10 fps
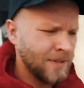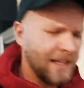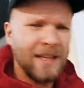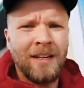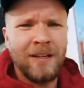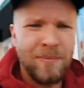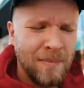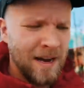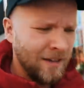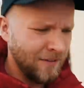say
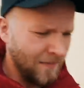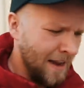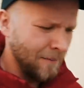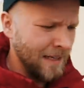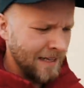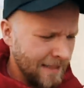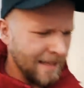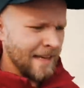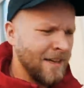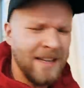bye to the family, and
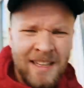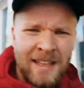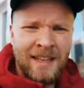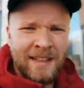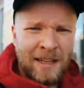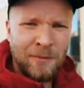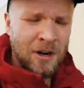then, then